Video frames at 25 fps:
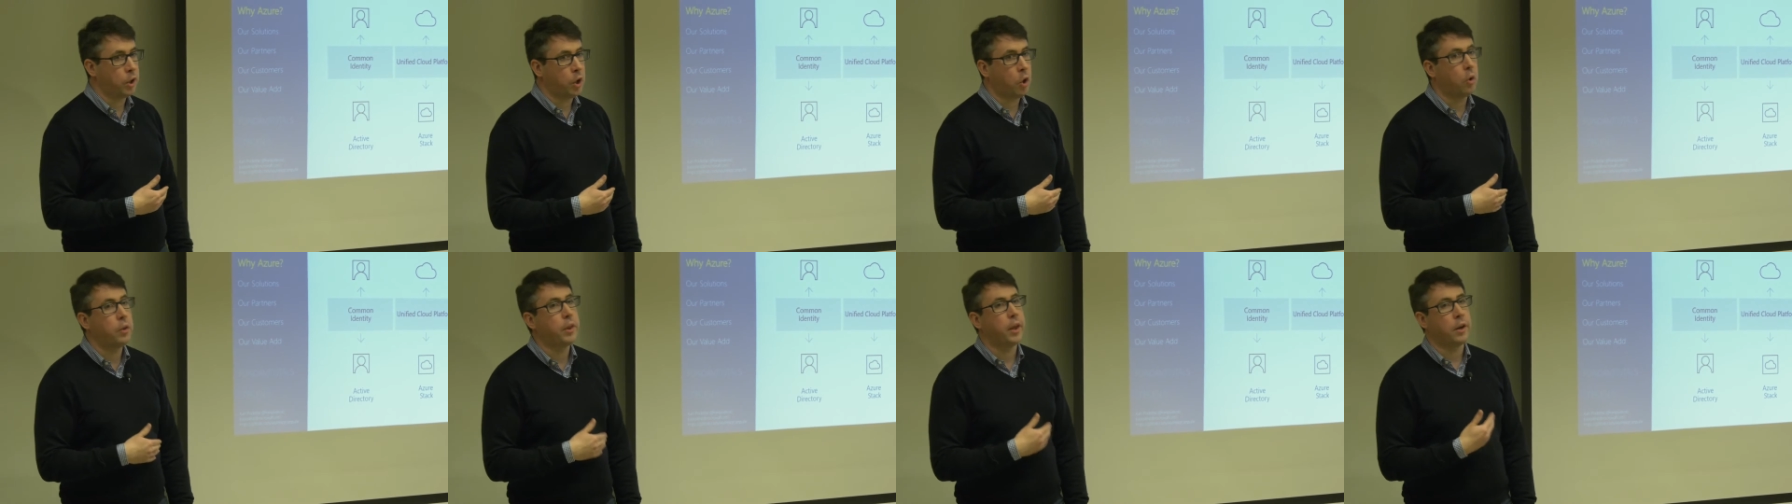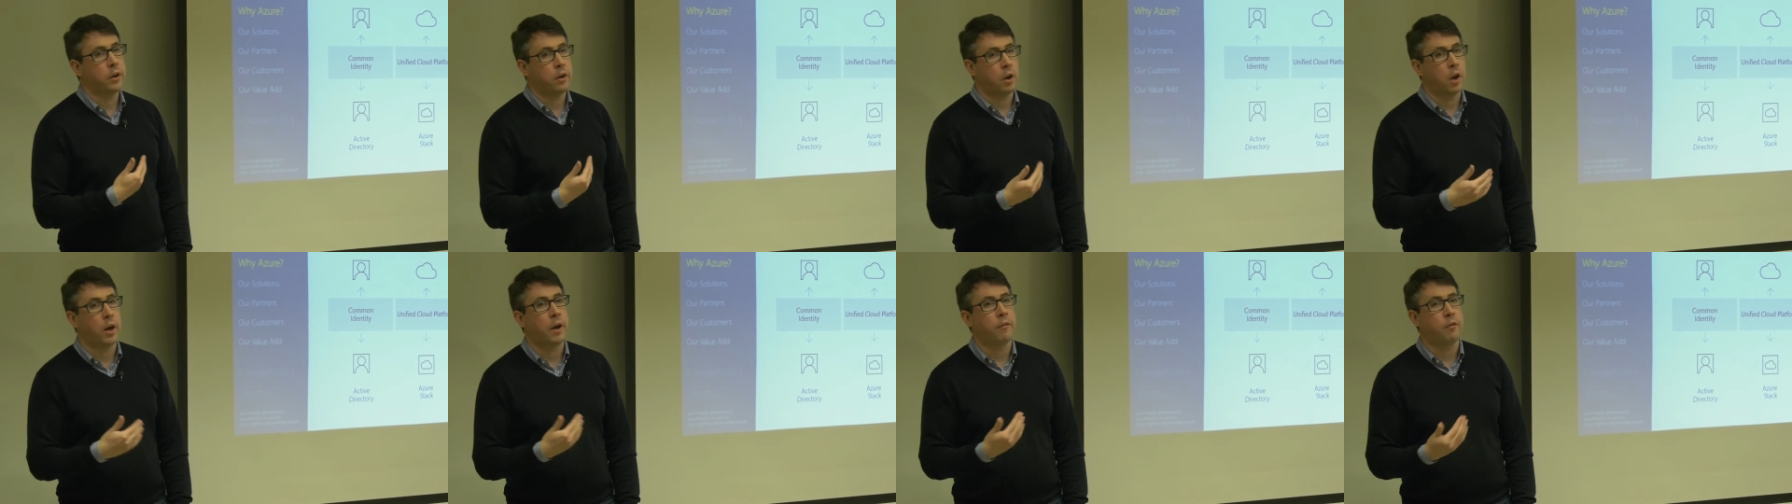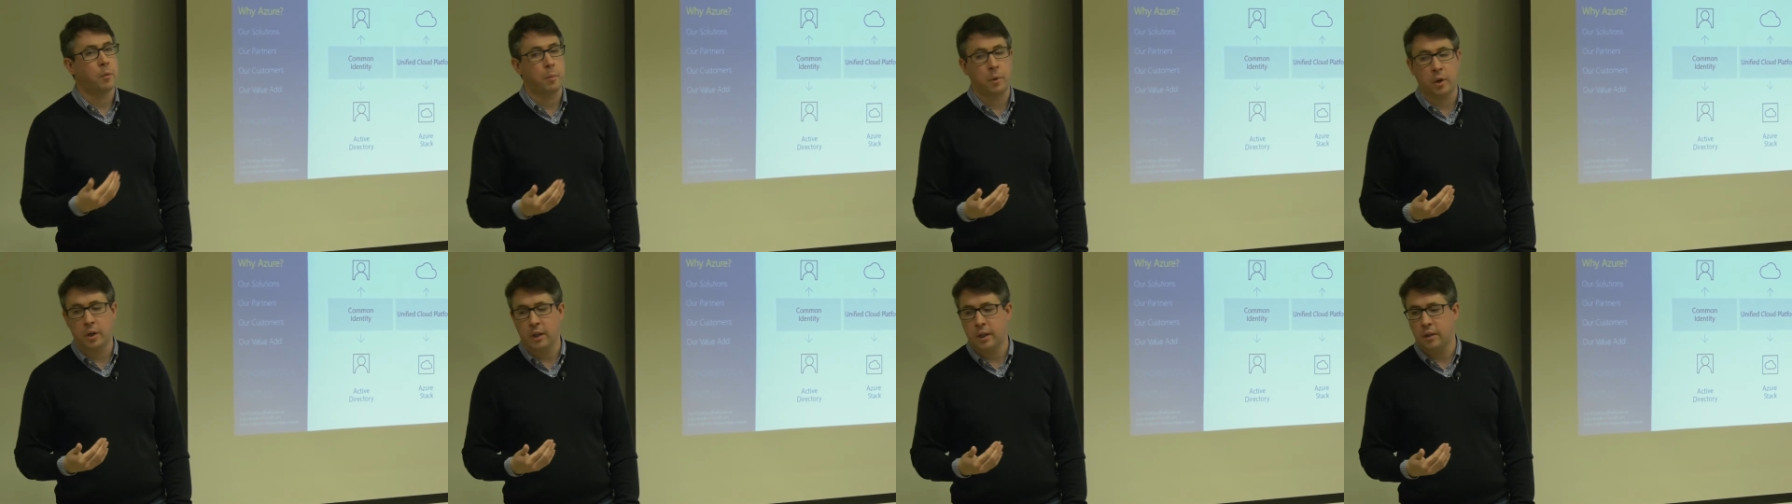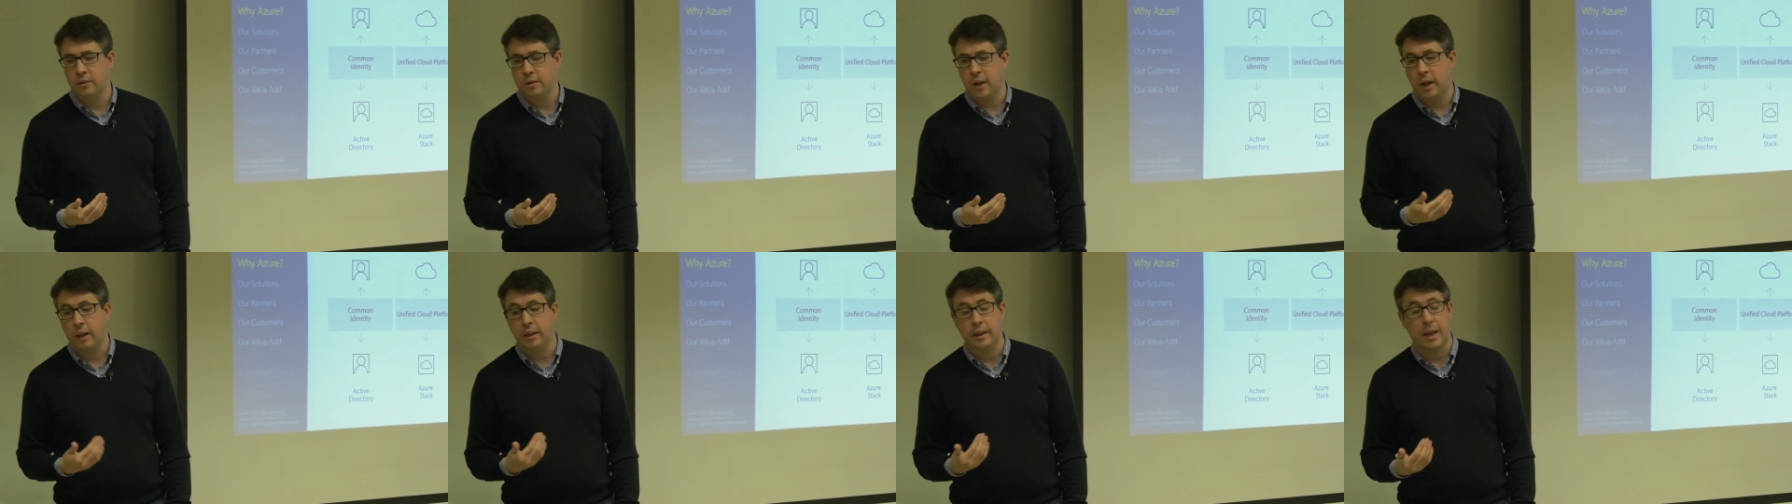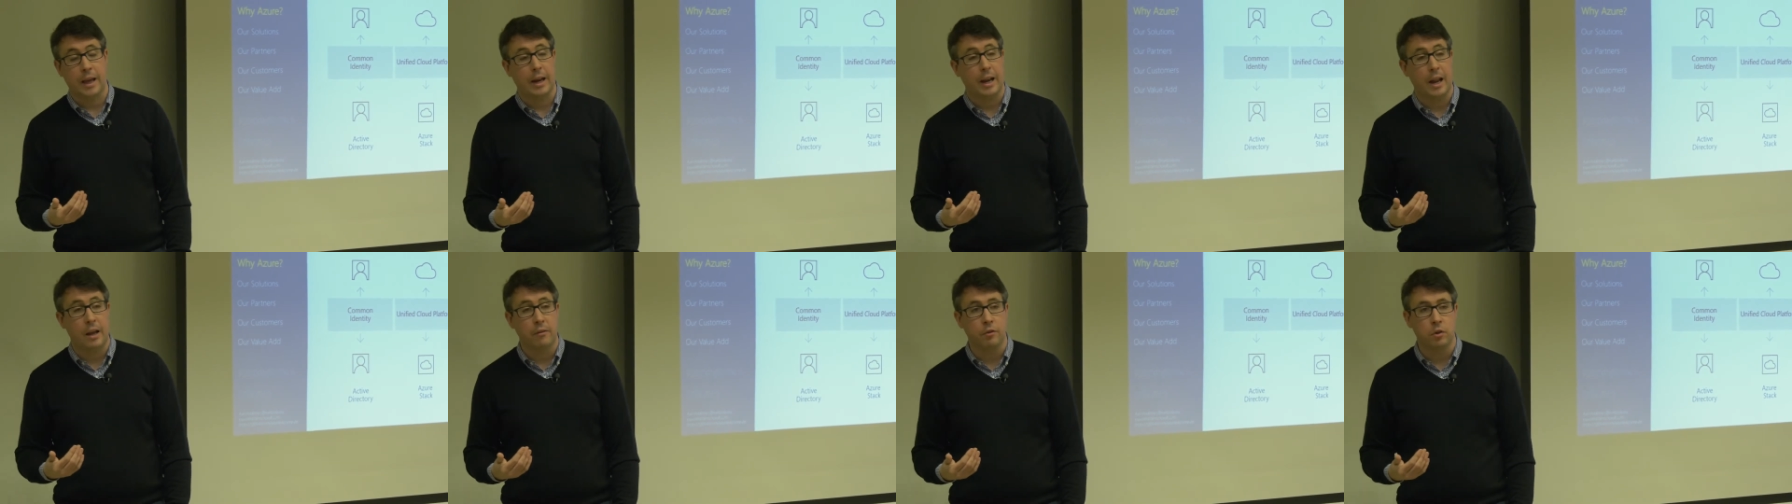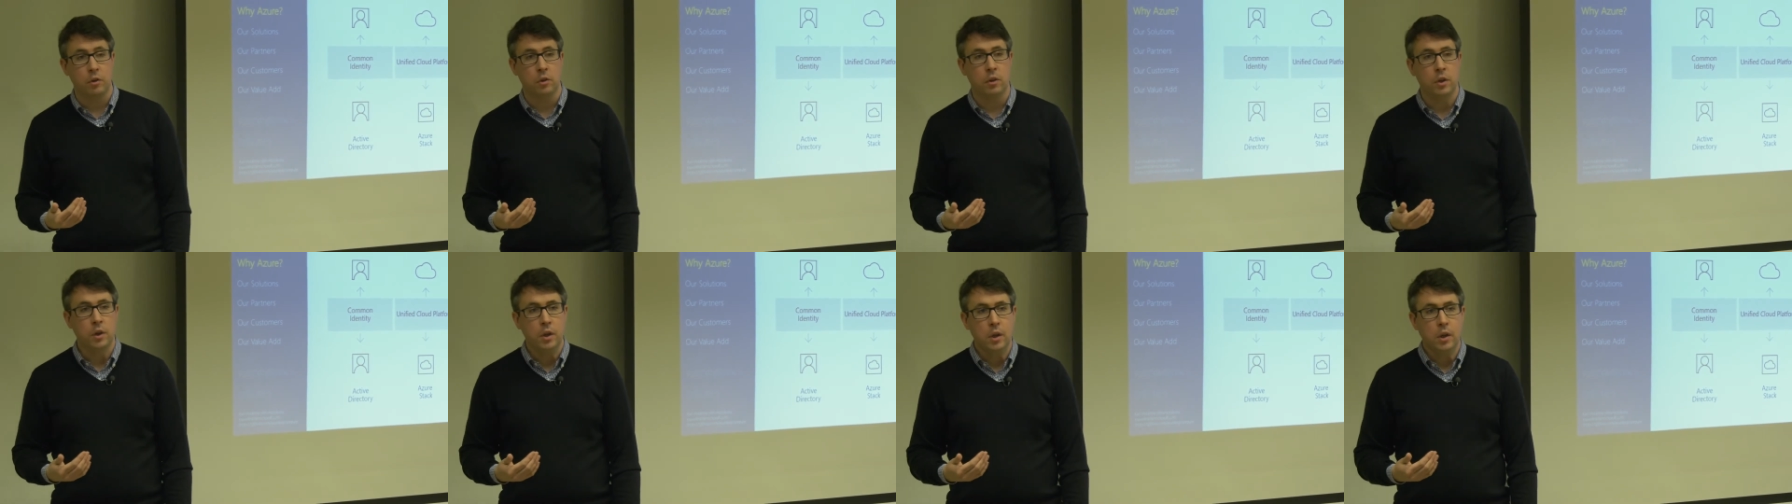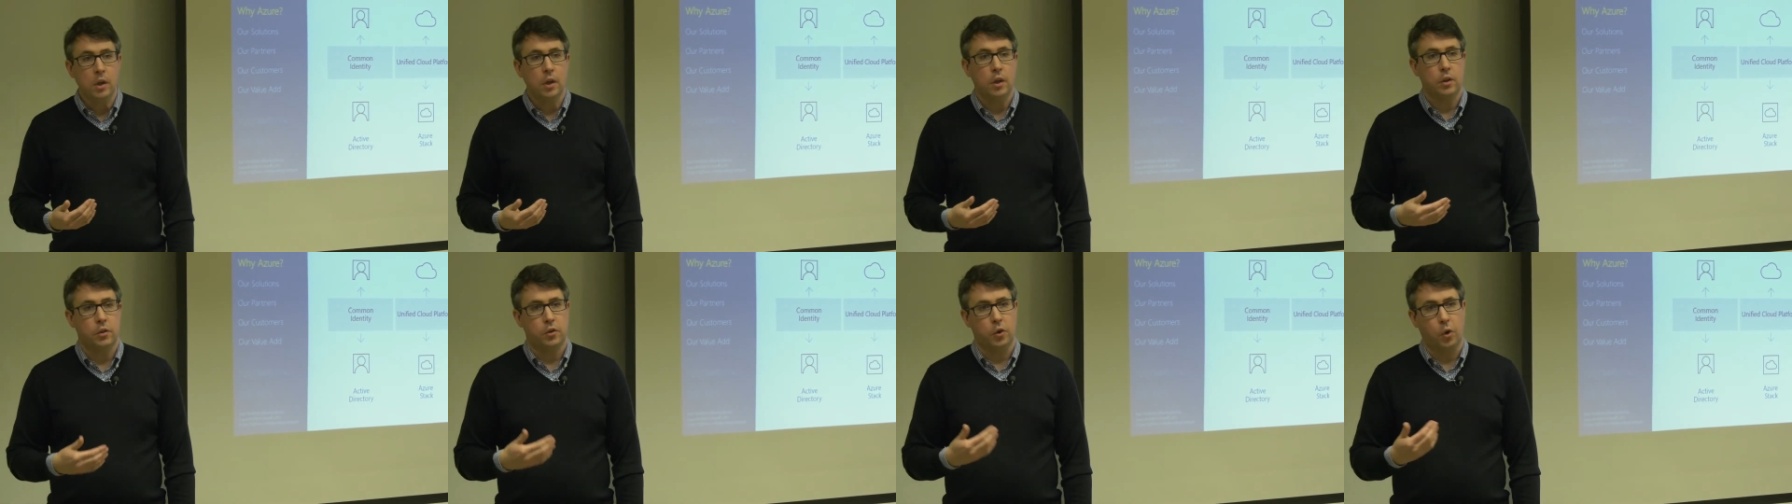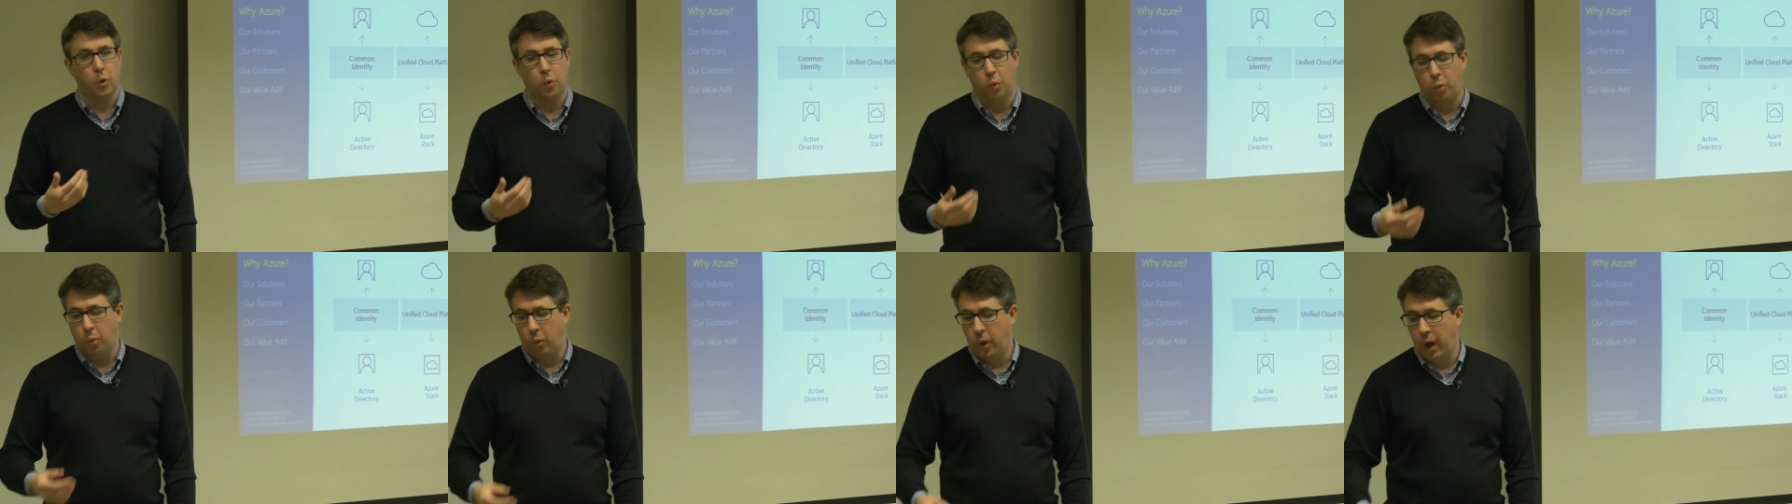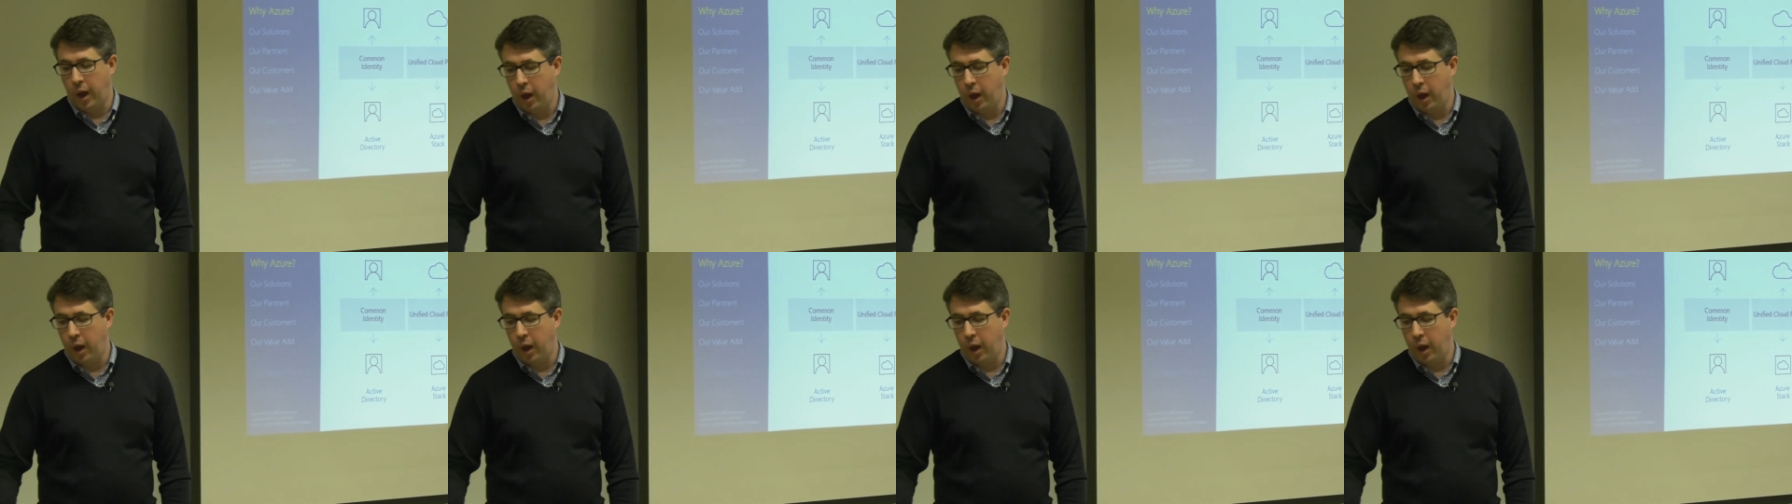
know that not everybody is at that level. So